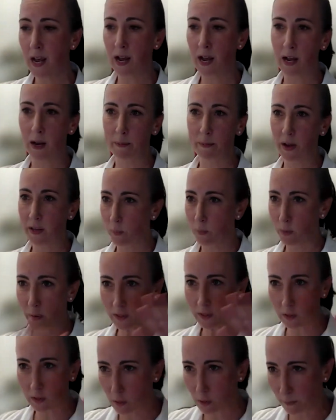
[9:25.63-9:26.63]
And we
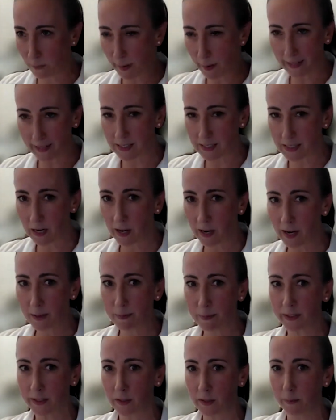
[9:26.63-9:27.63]
went also back in
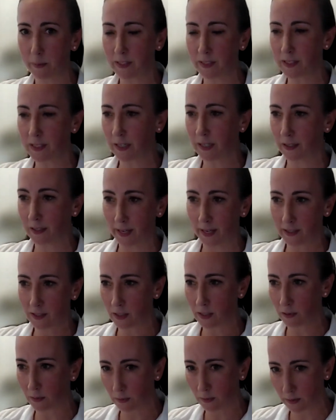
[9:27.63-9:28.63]
time a little bit to
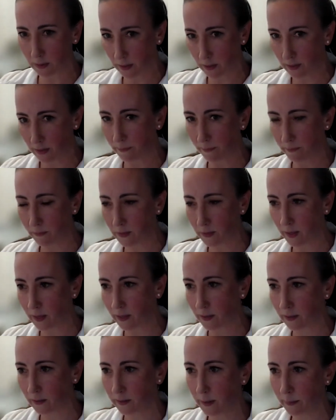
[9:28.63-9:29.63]
collect,
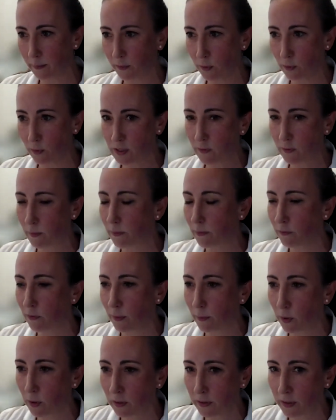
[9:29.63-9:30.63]
lymph nodes from
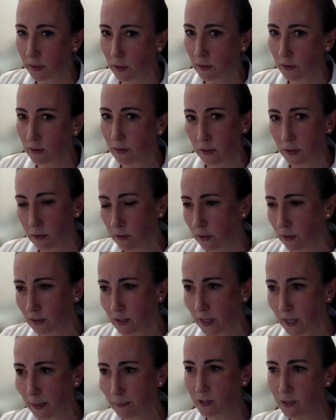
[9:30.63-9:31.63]
earlier
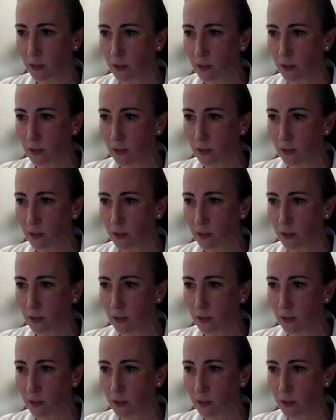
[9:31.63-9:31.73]
times.